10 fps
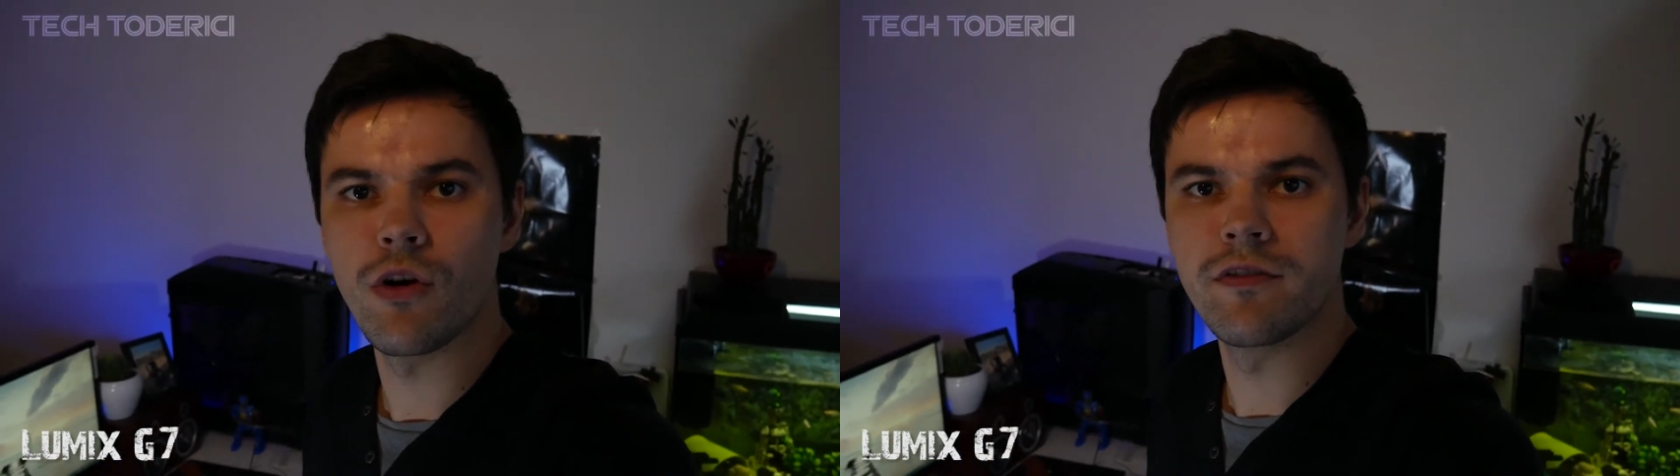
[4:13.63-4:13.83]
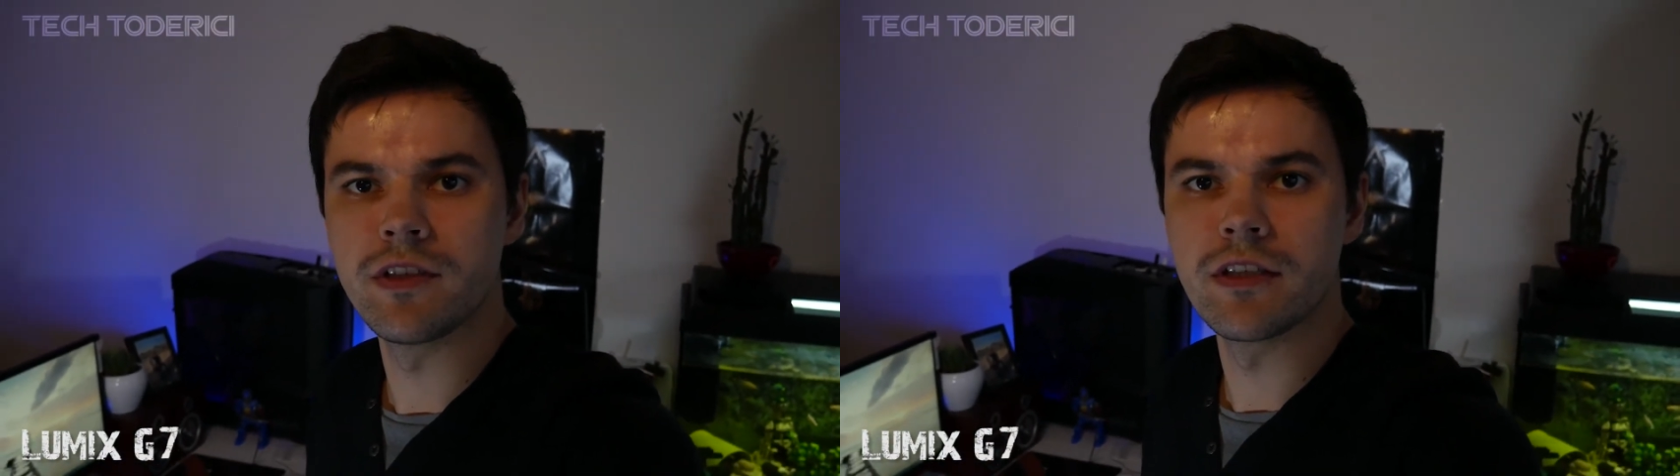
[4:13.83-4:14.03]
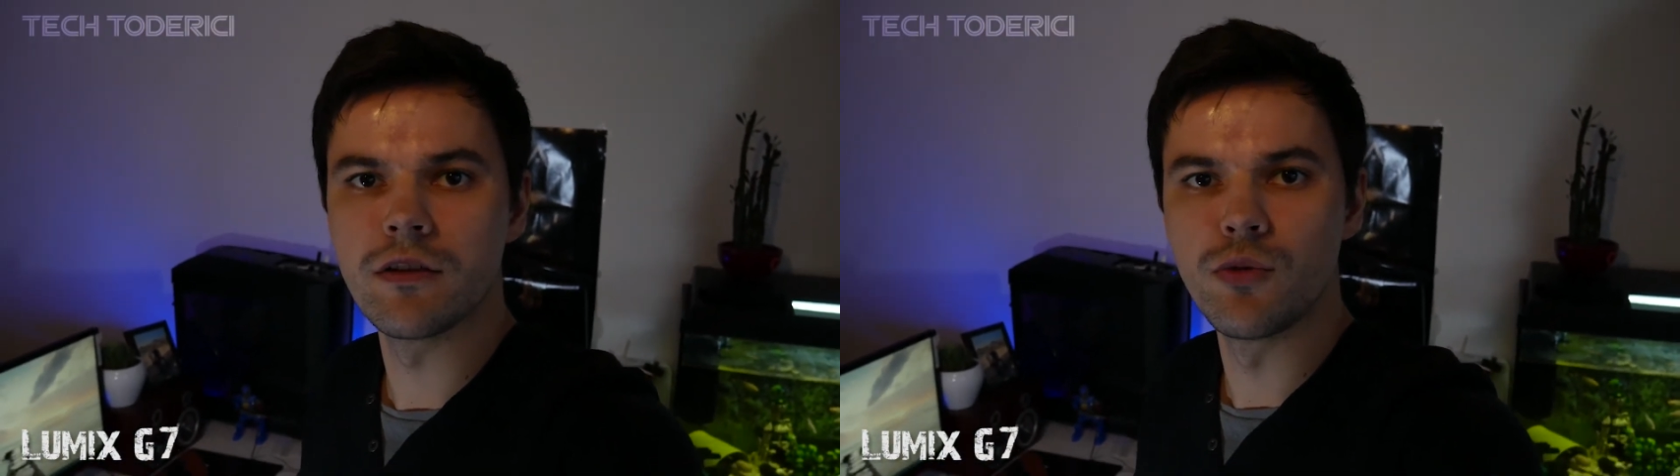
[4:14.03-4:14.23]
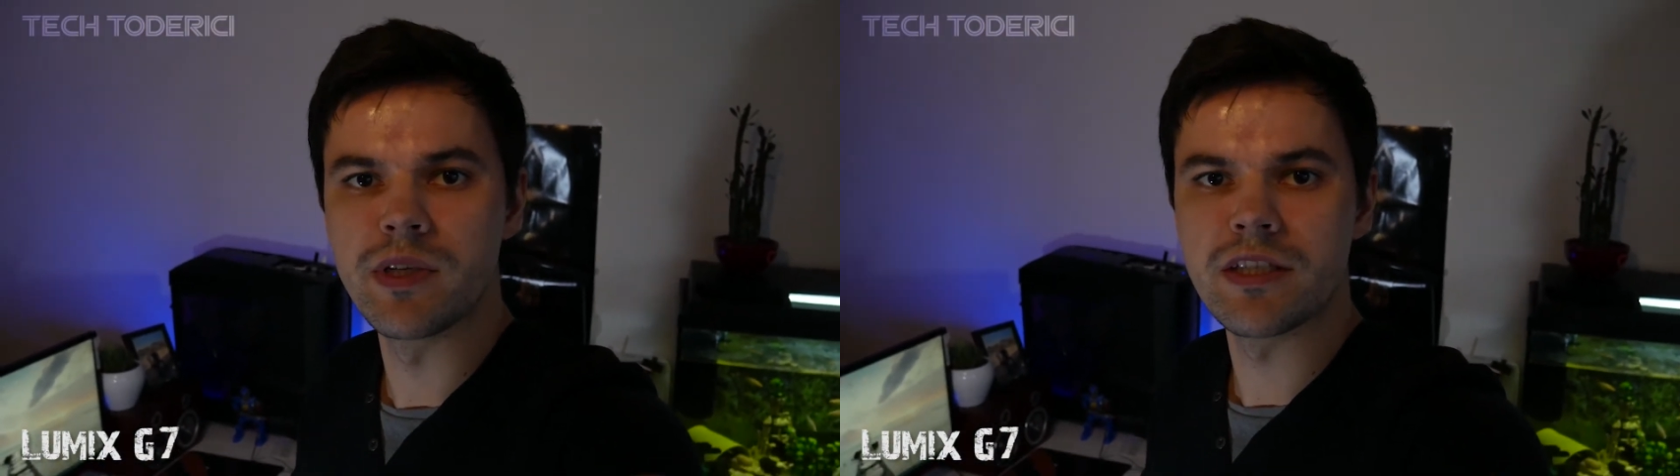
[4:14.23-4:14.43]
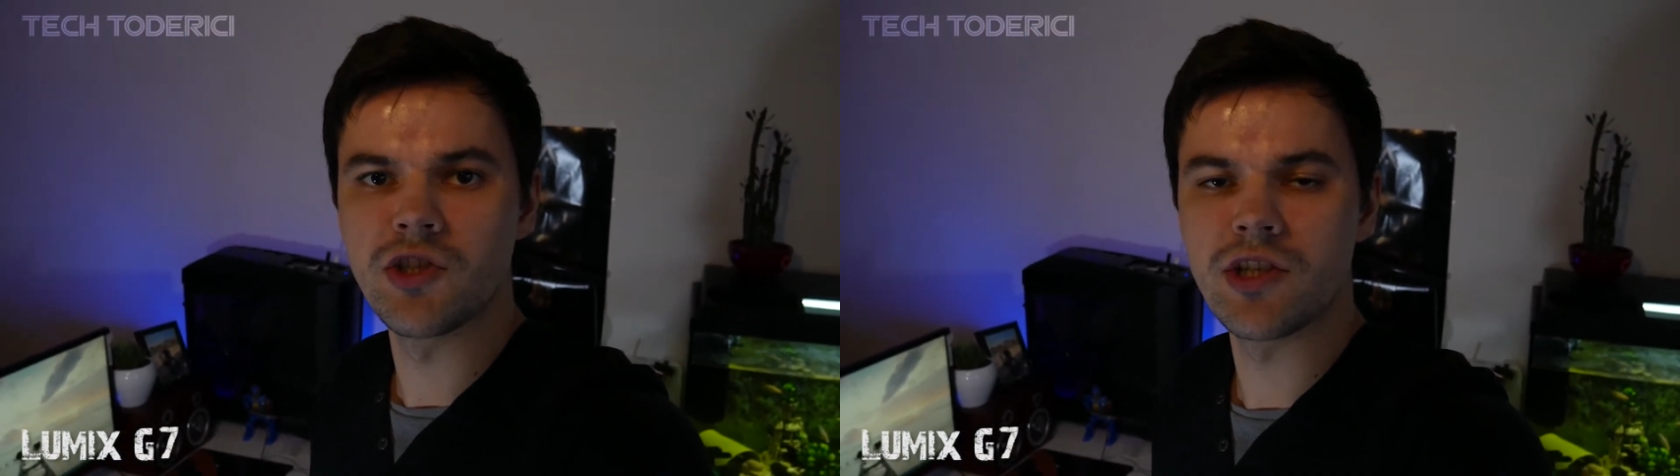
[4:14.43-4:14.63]
of the
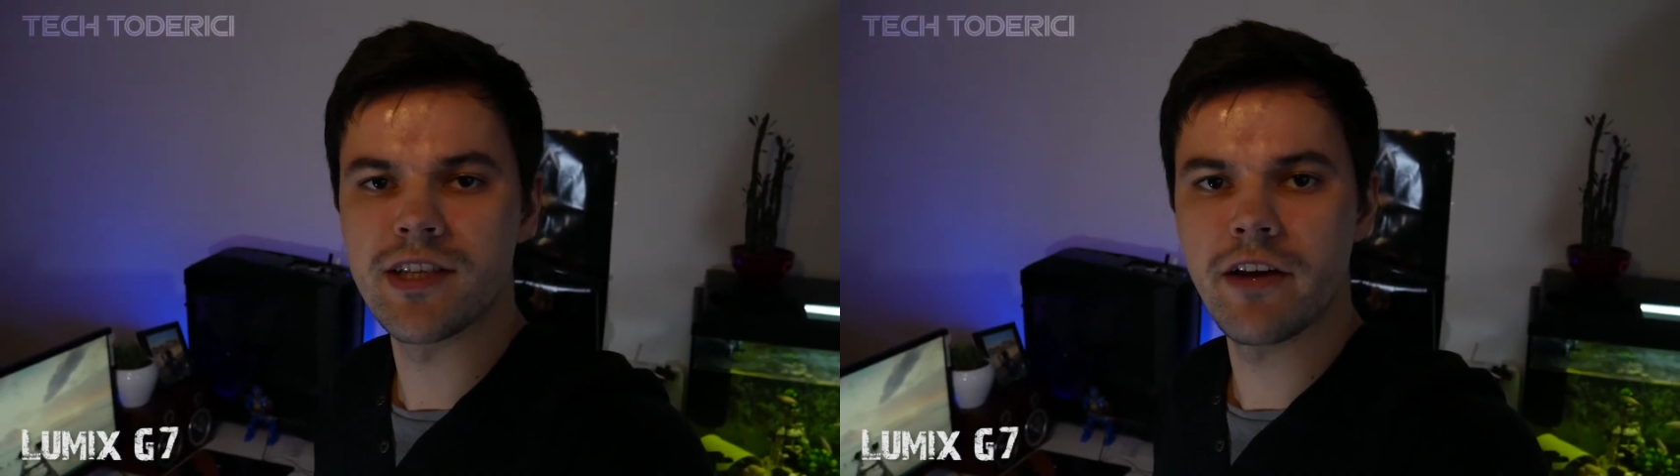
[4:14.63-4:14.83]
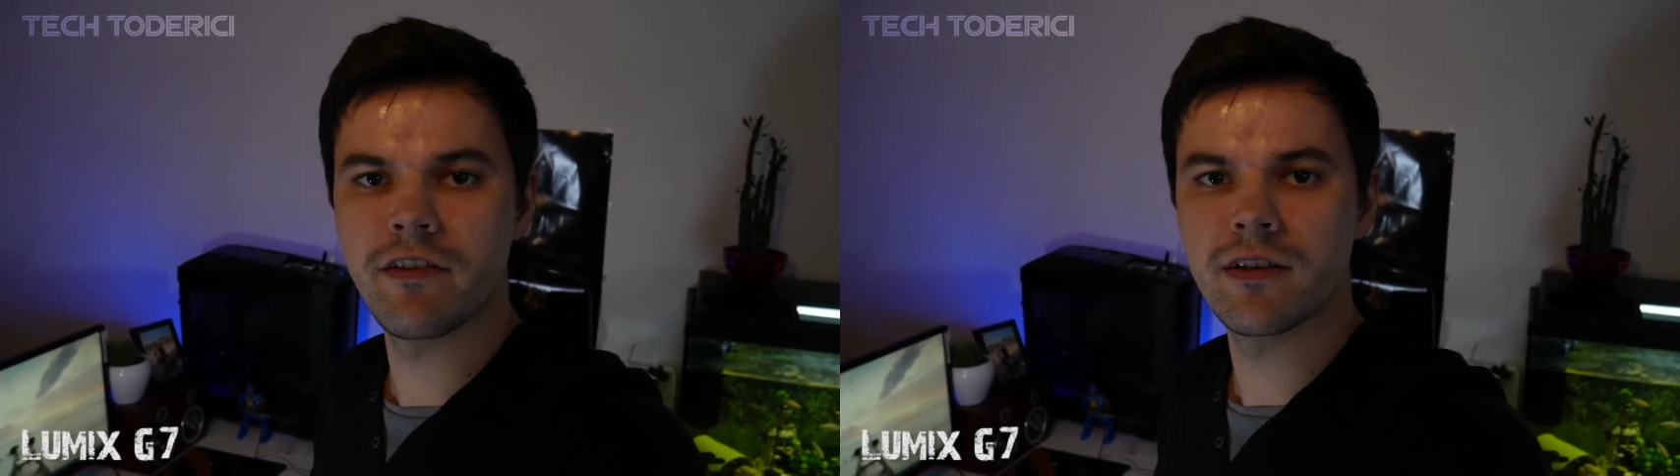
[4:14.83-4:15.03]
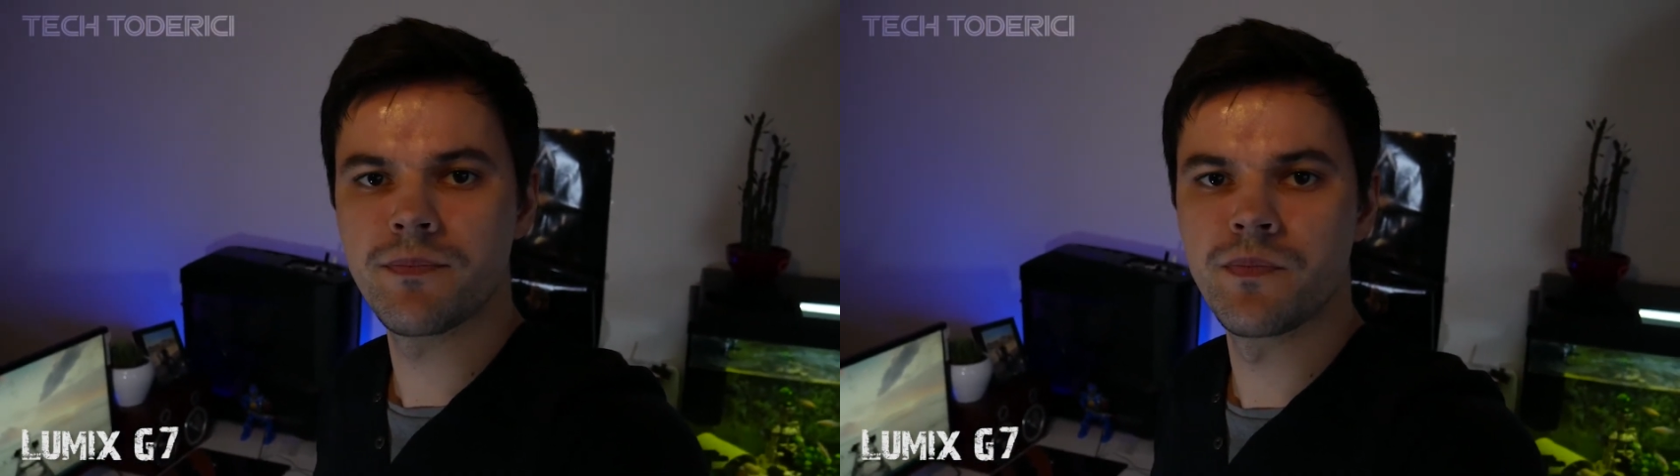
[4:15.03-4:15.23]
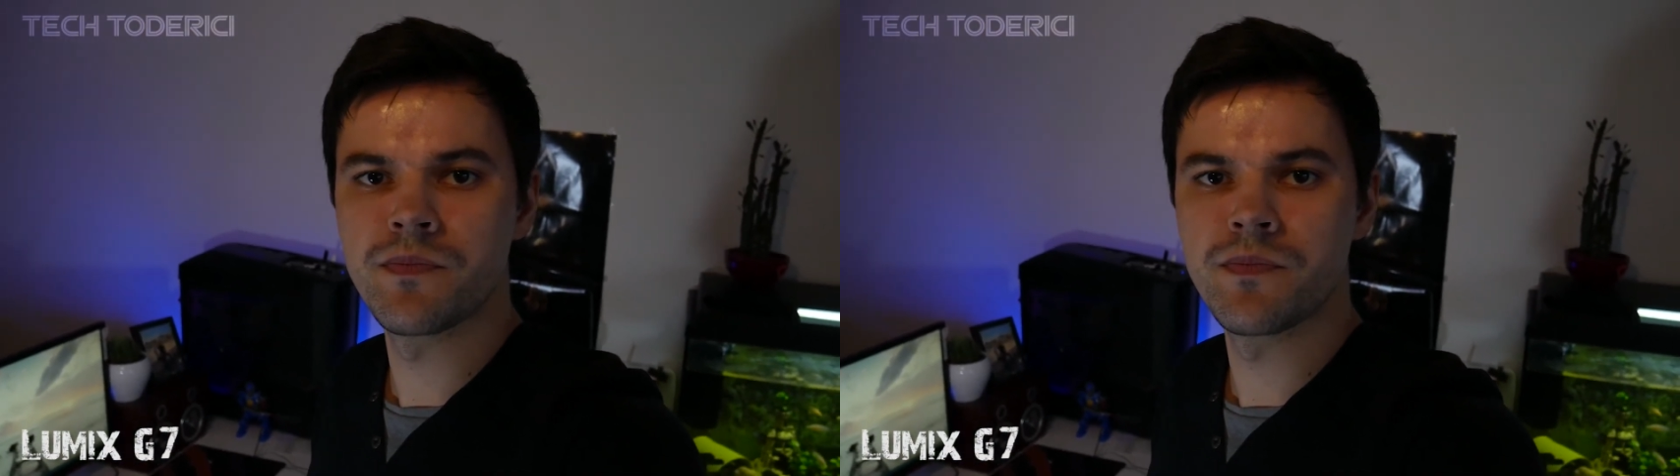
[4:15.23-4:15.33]
Lumix G7.